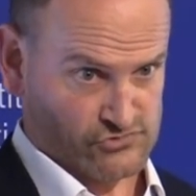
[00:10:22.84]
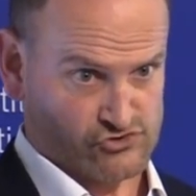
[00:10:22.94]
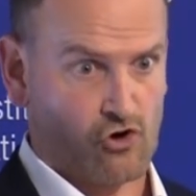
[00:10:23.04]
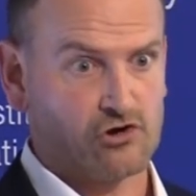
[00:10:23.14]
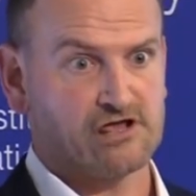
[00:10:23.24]

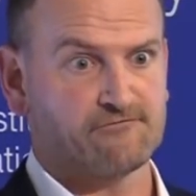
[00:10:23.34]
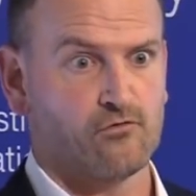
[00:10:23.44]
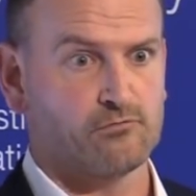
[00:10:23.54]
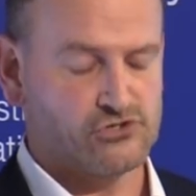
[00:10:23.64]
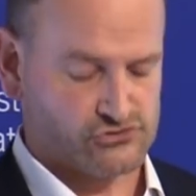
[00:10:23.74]
strongly
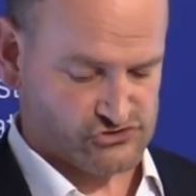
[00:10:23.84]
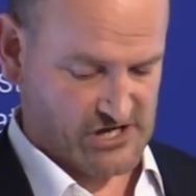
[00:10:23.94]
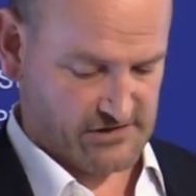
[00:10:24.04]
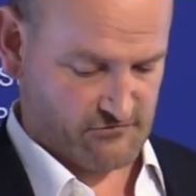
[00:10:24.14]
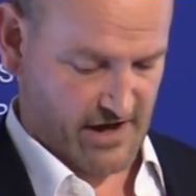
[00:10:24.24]
for mutual
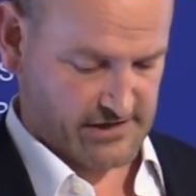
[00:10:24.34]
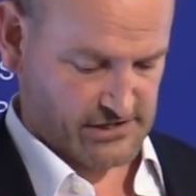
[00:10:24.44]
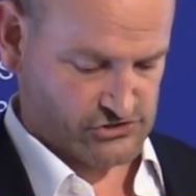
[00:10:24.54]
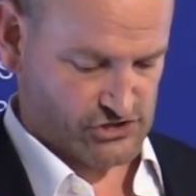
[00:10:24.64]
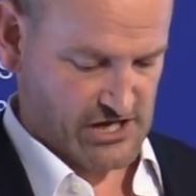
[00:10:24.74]
standard
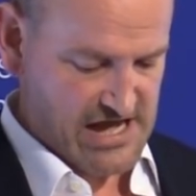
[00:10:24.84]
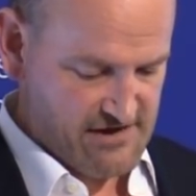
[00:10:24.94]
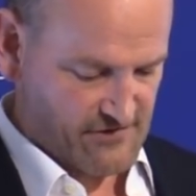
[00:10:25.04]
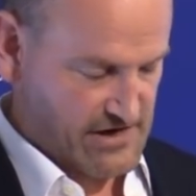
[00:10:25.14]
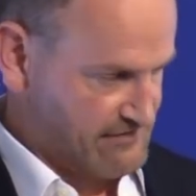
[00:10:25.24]
recognition,
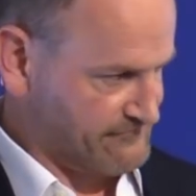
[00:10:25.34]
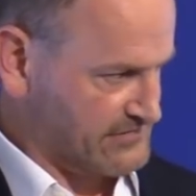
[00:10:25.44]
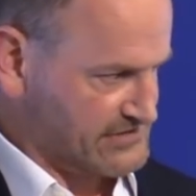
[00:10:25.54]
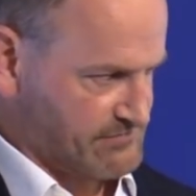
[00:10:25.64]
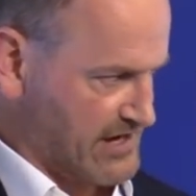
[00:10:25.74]
even if,
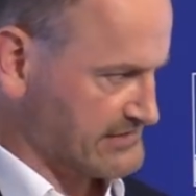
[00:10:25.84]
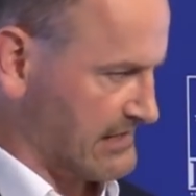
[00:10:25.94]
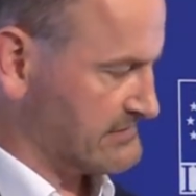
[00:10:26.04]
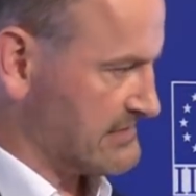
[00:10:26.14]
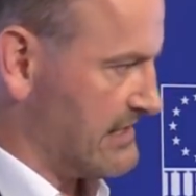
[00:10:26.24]
and this may
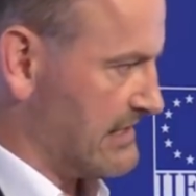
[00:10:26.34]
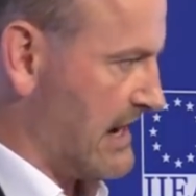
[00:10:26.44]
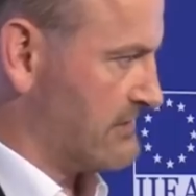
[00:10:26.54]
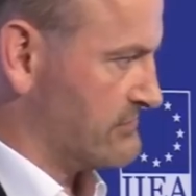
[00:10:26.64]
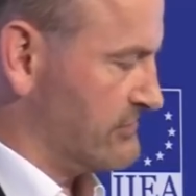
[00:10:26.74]
sound slightly
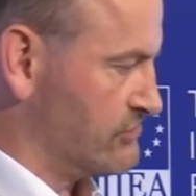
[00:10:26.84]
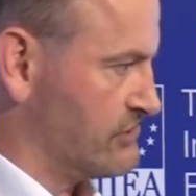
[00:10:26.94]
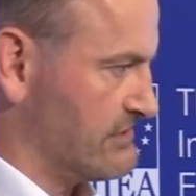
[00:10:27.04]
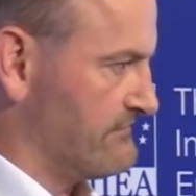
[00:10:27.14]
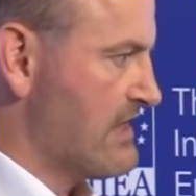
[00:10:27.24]

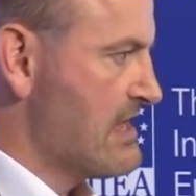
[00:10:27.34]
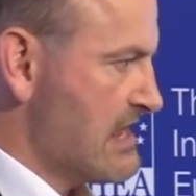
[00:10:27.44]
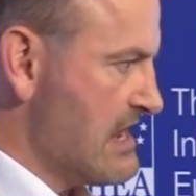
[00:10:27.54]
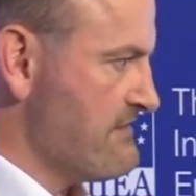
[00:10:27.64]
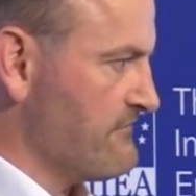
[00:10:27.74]
counterintuitive,
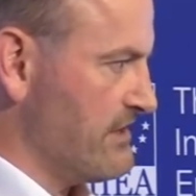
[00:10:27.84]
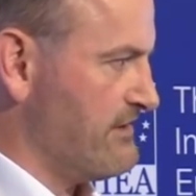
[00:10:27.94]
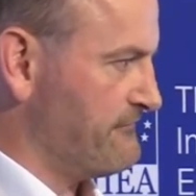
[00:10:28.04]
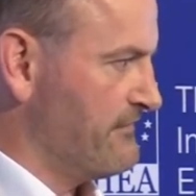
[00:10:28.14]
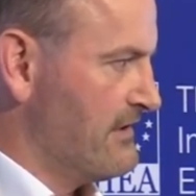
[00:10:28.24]
even
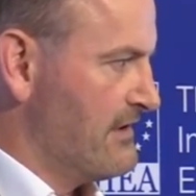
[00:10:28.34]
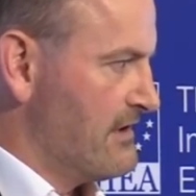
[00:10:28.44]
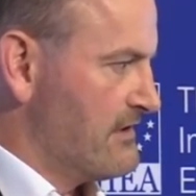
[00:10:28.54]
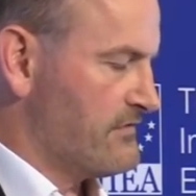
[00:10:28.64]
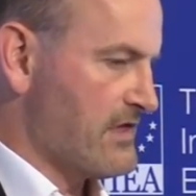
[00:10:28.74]
if
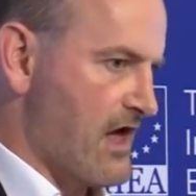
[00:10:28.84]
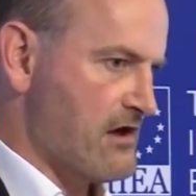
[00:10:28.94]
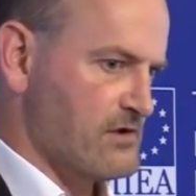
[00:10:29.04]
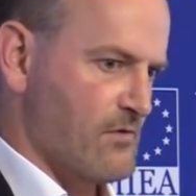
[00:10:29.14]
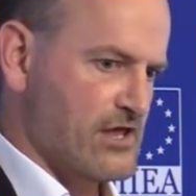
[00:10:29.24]
the
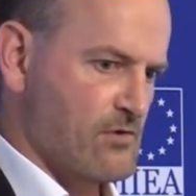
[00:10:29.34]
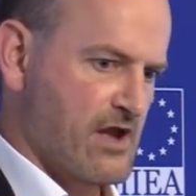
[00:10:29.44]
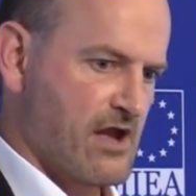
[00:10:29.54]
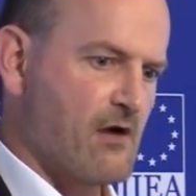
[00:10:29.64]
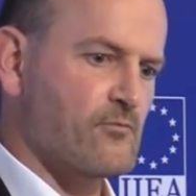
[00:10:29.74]
only way you
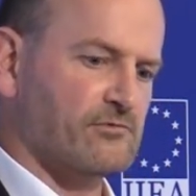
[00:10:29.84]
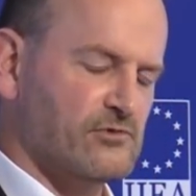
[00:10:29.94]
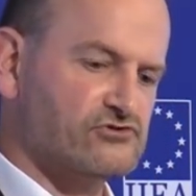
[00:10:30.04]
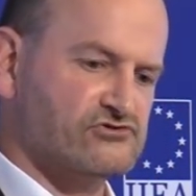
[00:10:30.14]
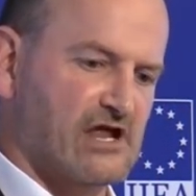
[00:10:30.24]
end up with
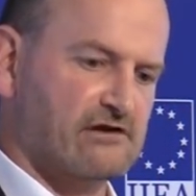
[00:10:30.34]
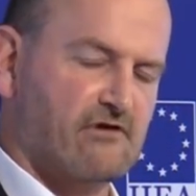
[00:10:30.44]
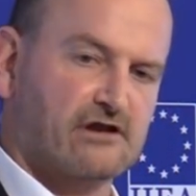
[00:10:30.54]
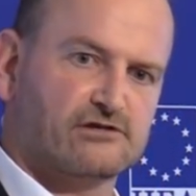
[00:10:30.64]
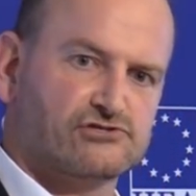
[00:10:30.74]
mutual standard
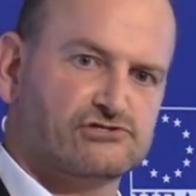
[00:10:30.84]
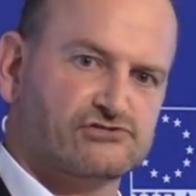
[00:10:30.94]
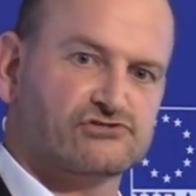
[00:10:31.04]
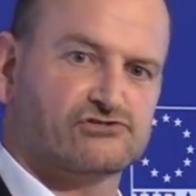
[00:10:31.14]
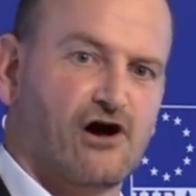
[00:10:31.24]
recognition
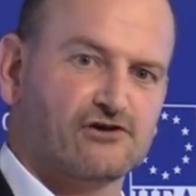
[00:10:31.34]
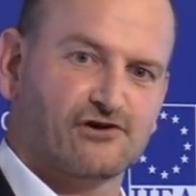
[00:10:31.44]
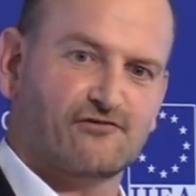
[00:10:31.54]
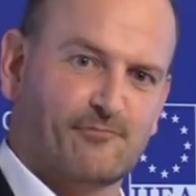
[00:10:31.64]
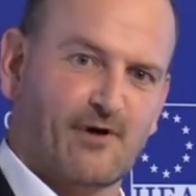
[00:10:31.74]
is to
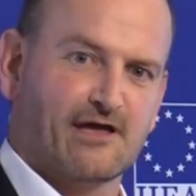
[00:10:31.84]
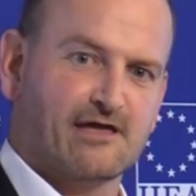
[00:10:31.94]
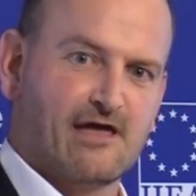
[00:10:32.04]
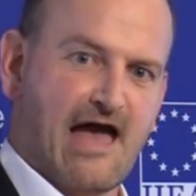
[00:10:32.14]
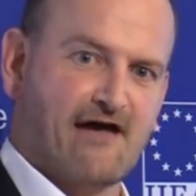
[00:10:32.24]
start off
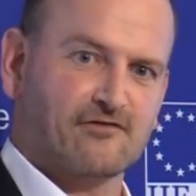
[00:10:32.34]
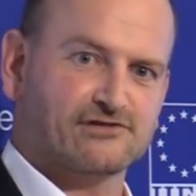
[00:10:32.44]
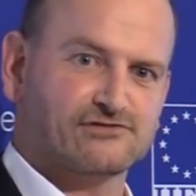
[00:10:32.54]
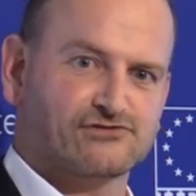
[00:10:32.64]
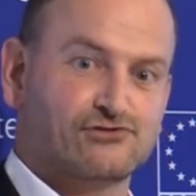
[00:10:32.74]
by
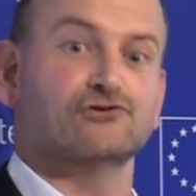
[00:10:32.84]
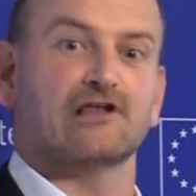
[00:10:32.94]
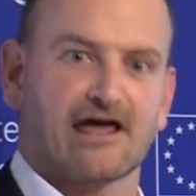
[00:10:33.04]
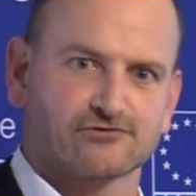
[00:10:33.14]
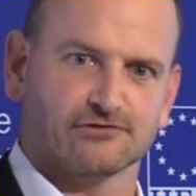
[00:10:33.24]
having it as
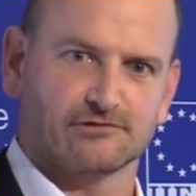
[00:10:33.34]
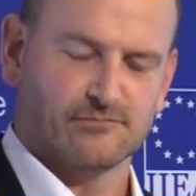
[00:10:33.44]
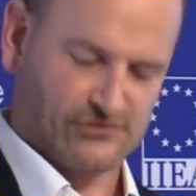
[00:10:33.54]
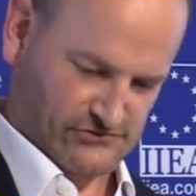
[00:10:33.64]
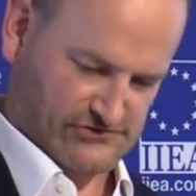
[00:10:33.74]
unilateral
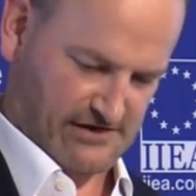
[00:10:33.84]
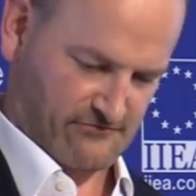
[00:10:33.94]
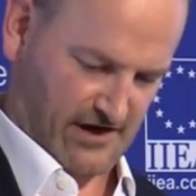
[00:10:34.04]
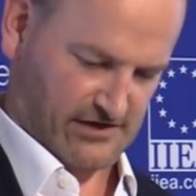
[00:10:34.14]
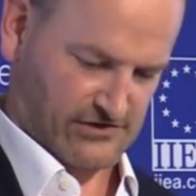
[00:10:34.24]
mutual
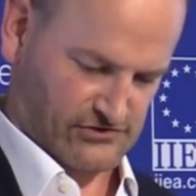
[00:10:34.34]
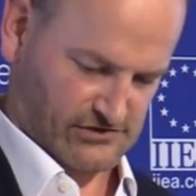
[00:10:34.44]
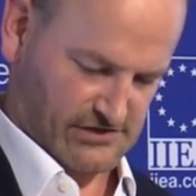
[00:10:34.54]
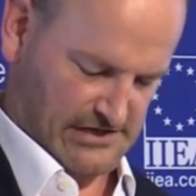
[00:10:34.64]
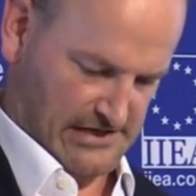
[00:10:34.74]
standard recognition.